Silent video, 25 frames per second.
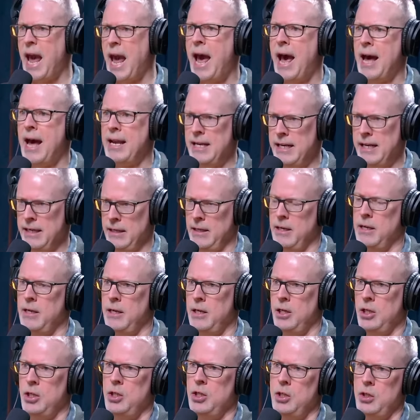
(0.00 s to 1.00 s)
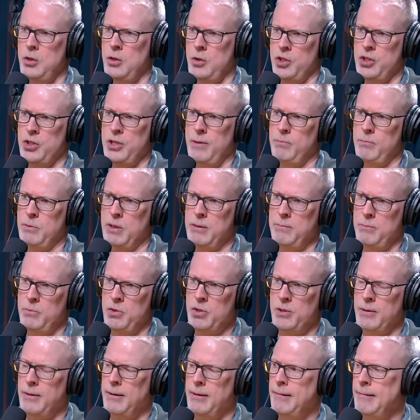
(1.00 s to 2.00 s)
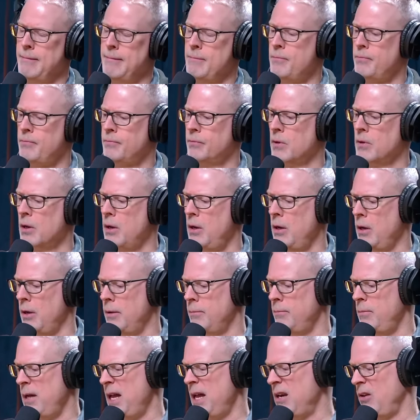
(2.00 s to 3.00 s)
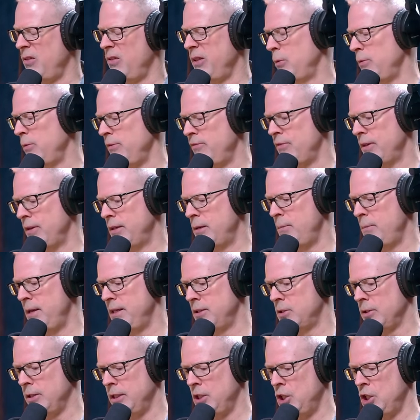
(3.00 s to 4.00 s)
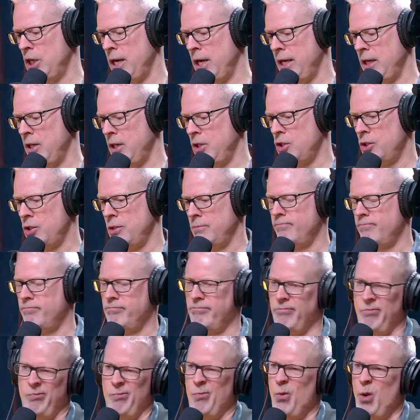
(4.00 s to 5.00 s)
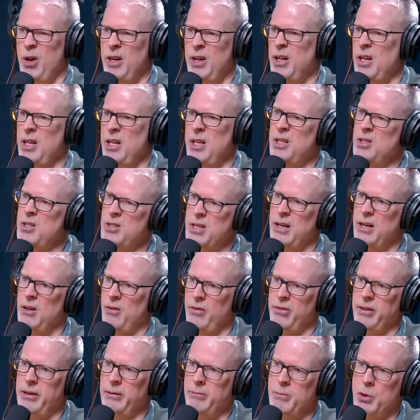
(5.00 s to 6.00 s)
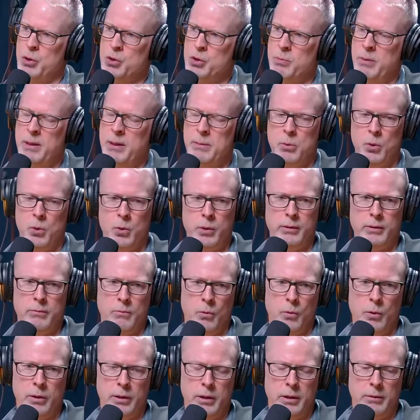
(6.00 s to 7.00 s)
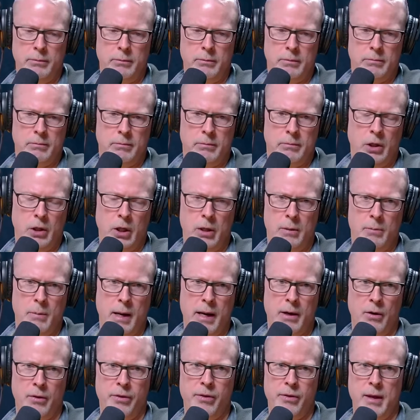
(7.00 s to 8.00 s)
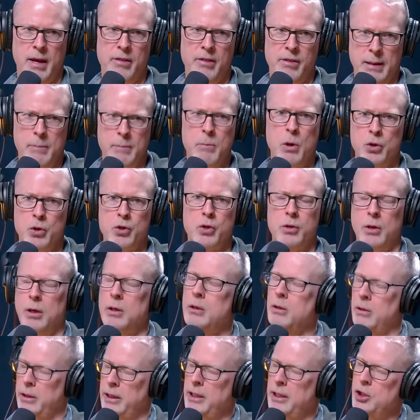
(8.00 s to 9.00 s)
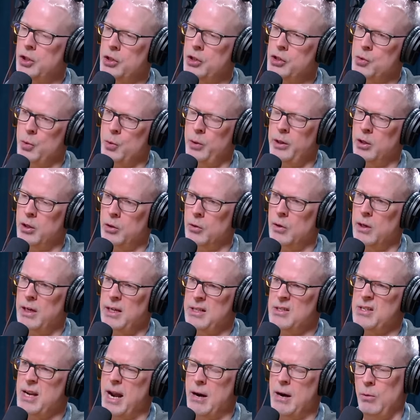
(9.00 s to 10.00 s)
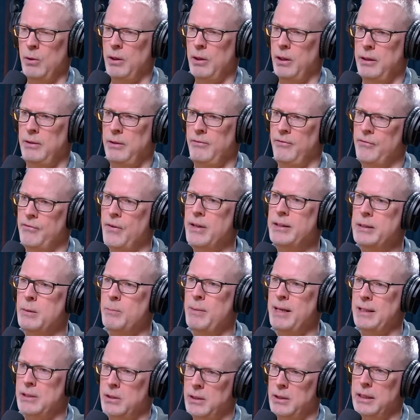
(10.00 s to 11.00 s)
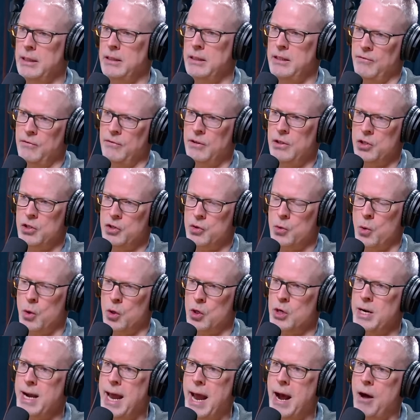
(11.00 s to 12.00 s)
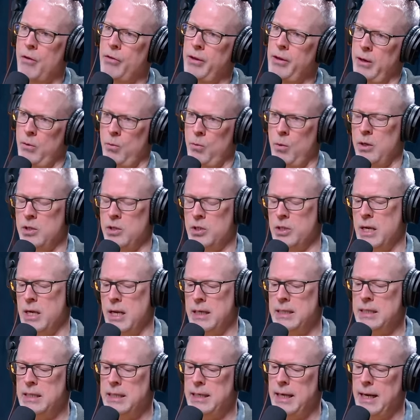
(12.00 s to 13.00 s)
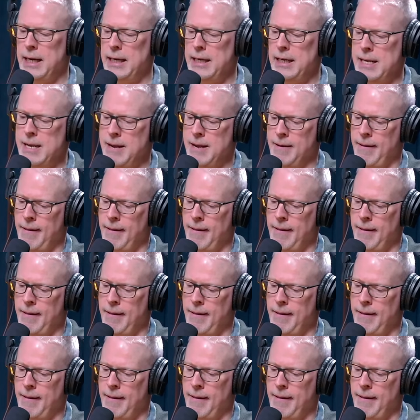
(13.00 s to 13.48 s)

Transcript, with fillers: adding new symptoms. I don't think we fundamentally changed what it is. I don't think most people I think most clinicians would agree it's not really fundamentally a different disorder now than it was in 1980.